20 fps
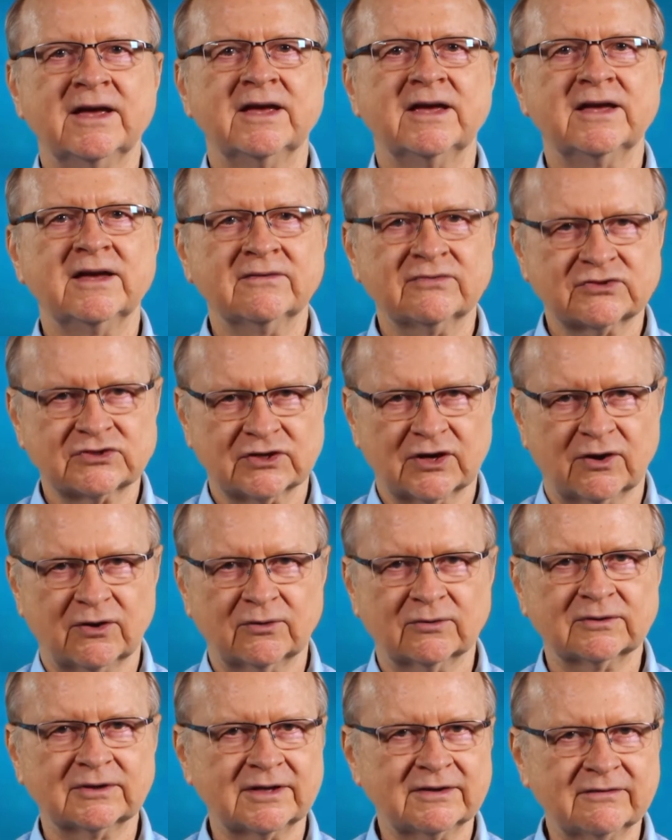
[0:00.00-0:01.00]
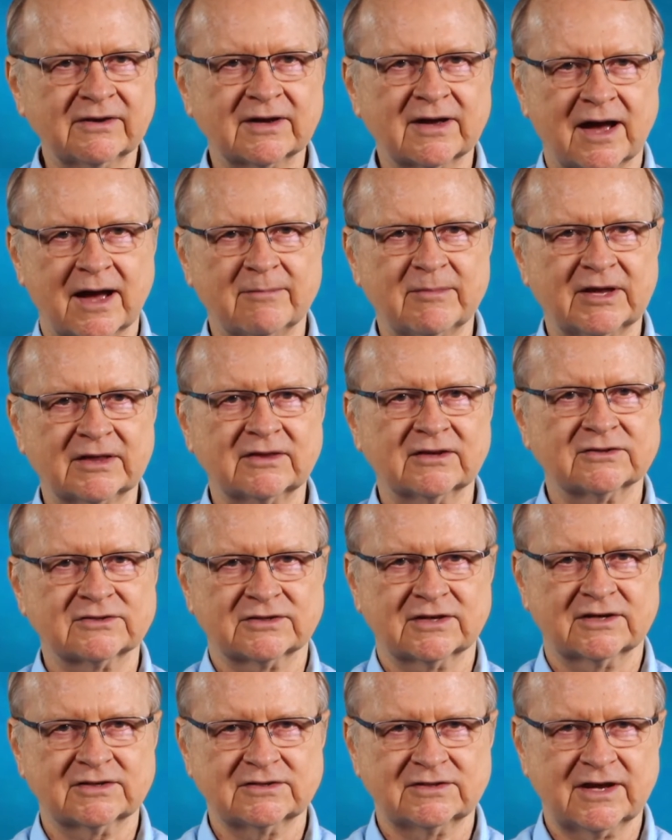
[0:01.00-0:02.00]
If so, leave a comment that
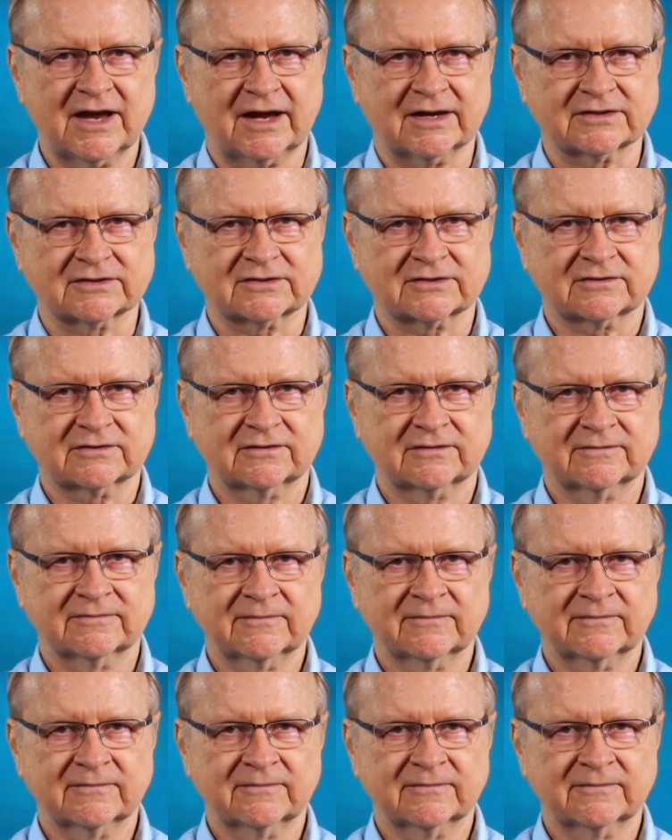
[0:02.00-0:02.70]
says yes.